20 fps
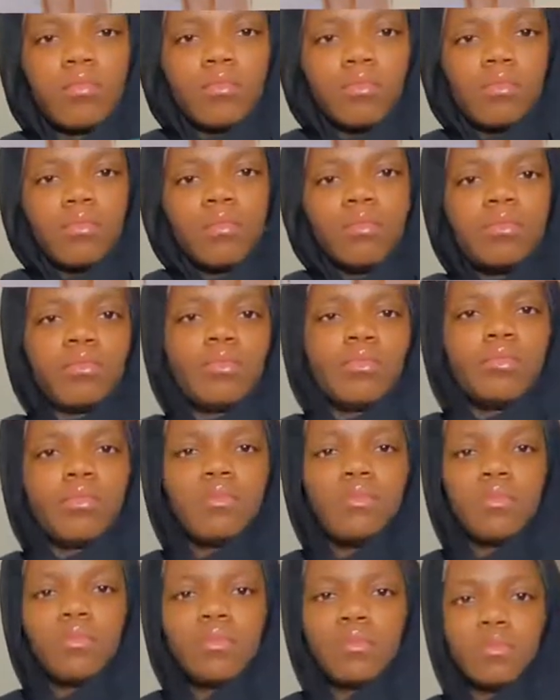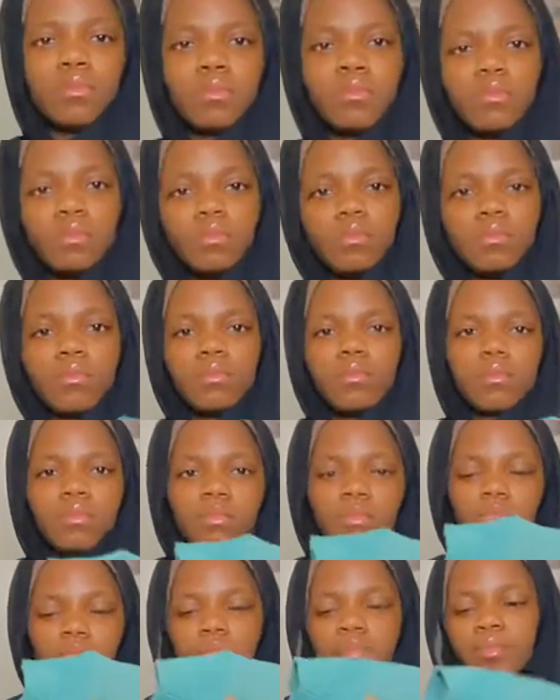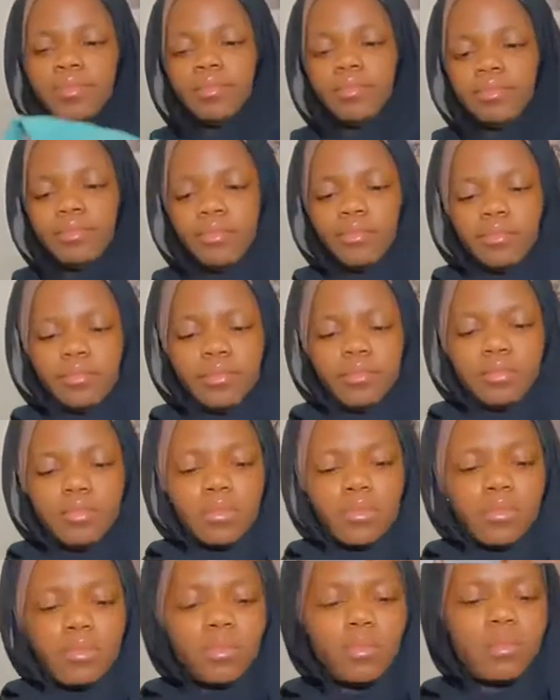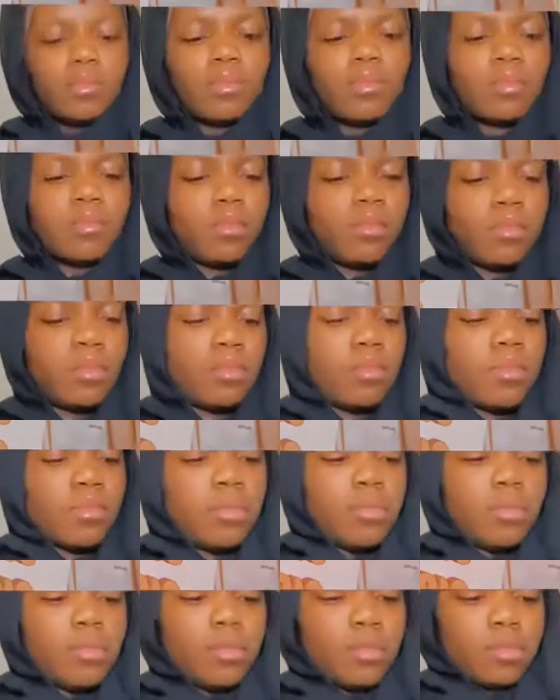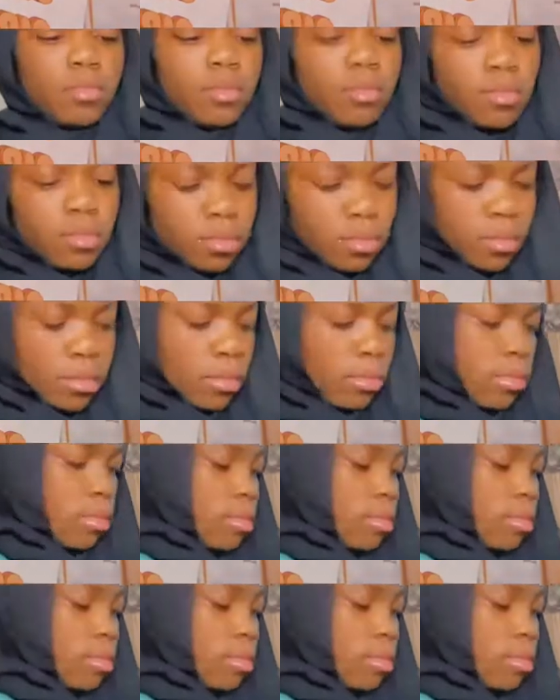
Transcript: yeah, everything is good except for like when